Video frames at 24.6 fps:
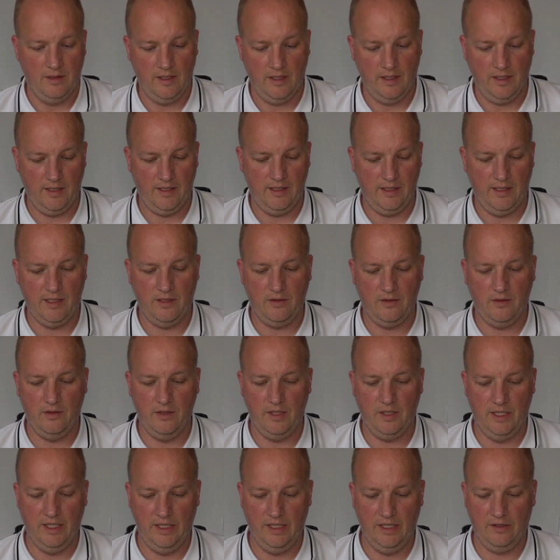And now
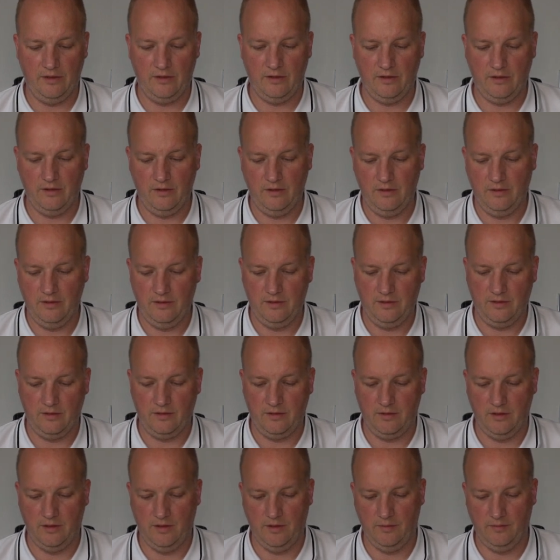here
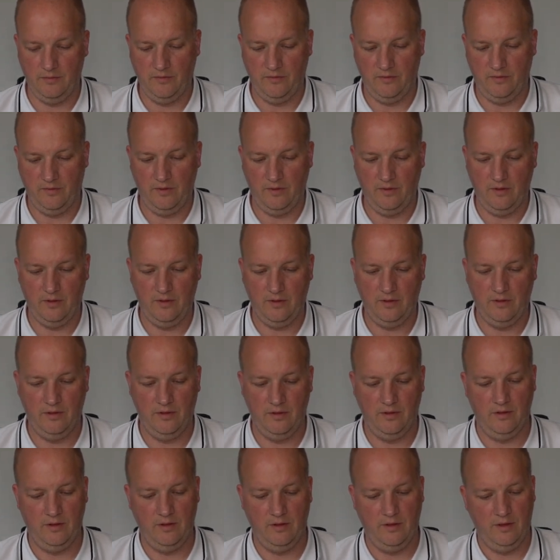comes
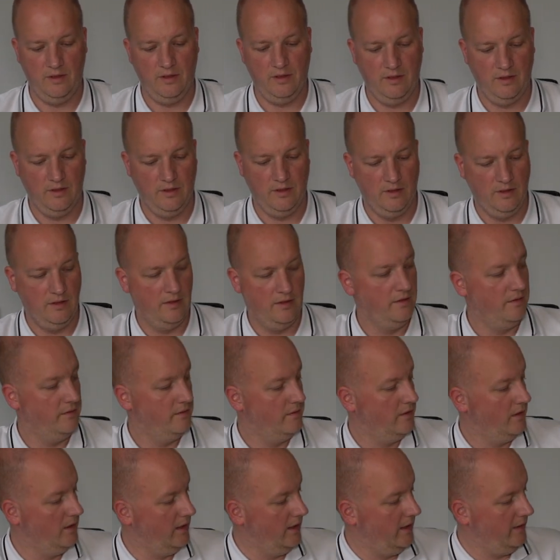
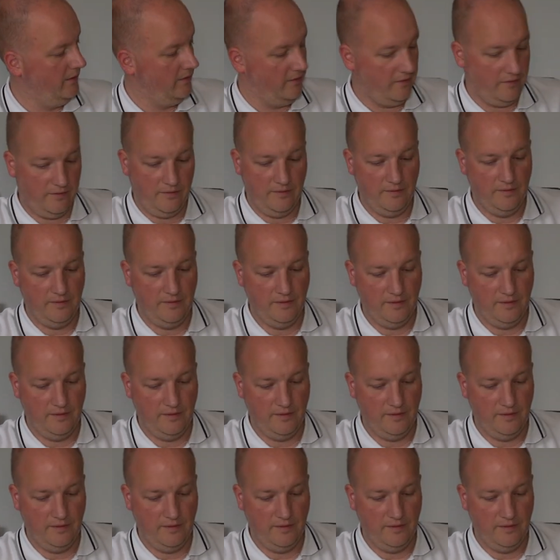the lens.